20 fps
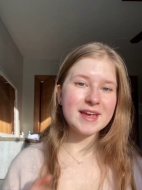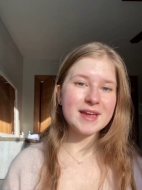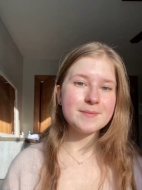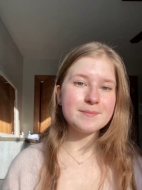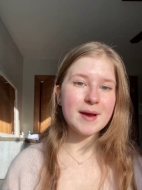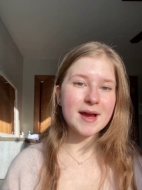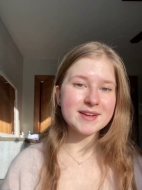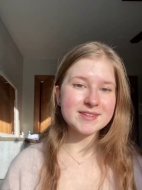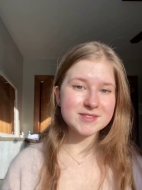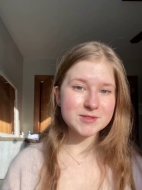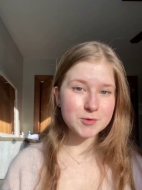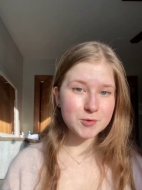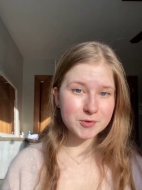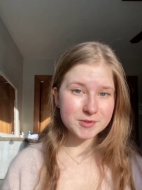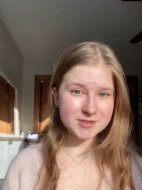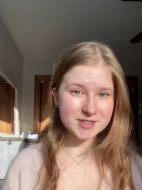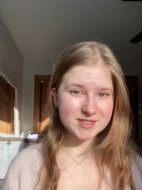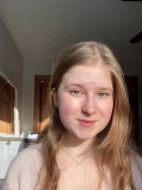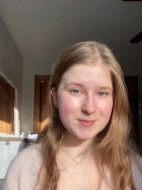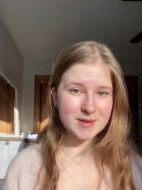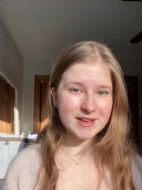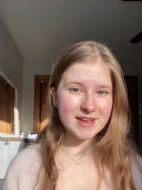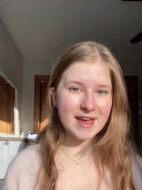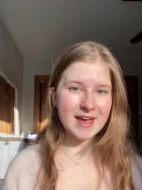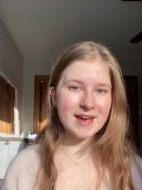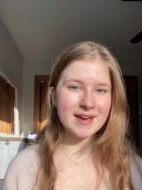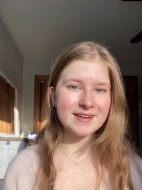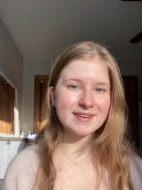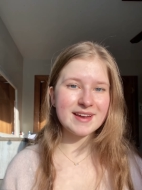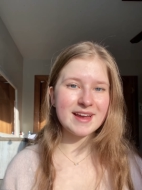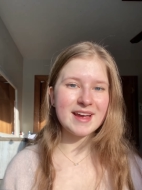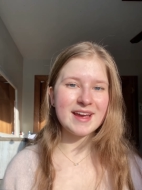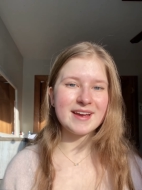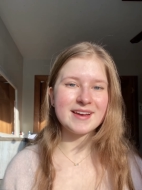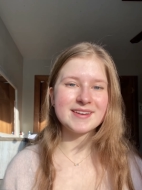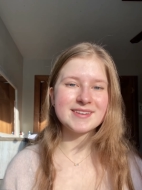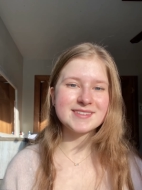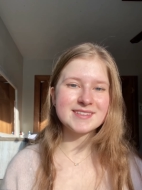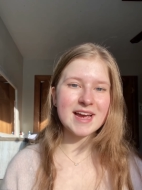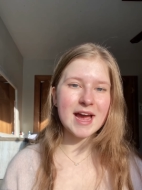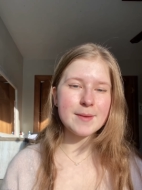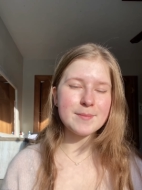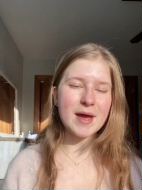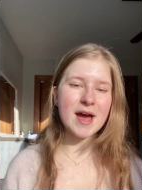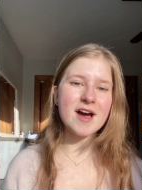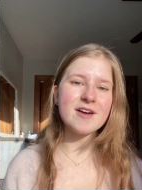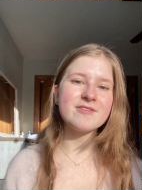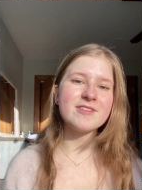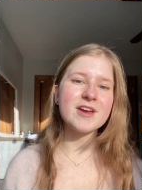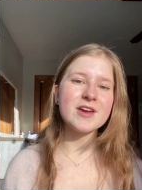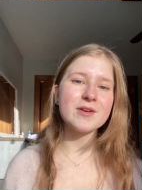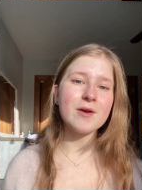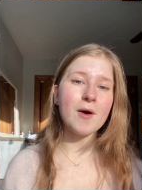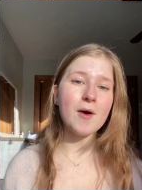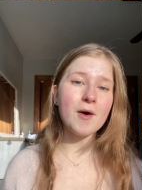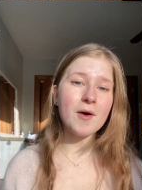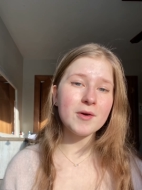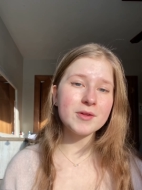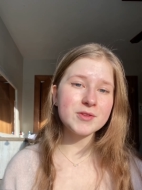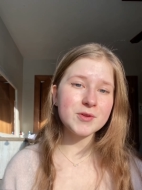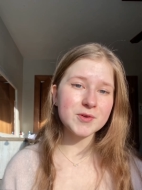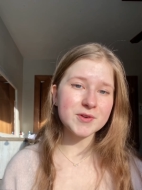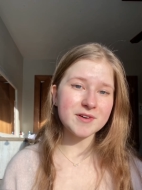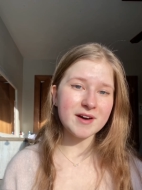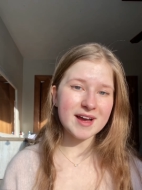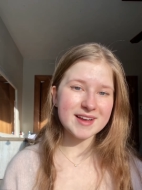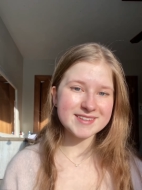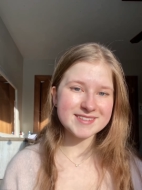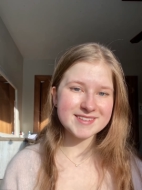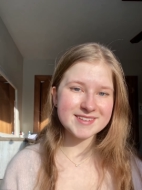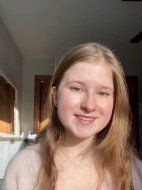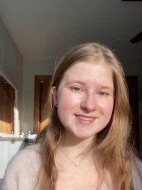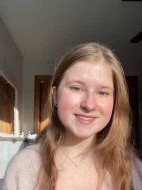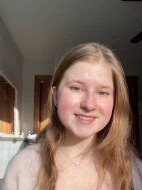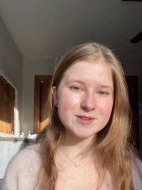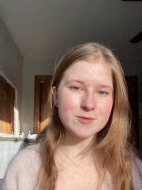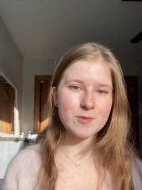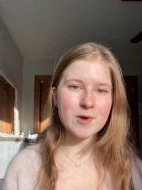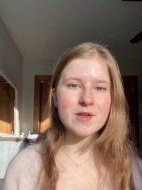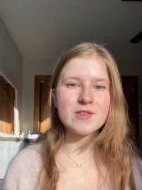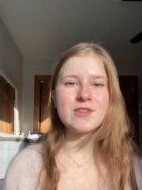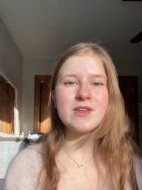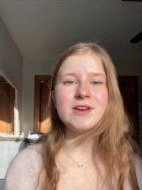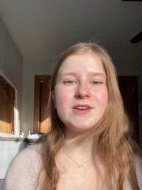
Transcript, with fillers: in my school just began and I'm having all new classes with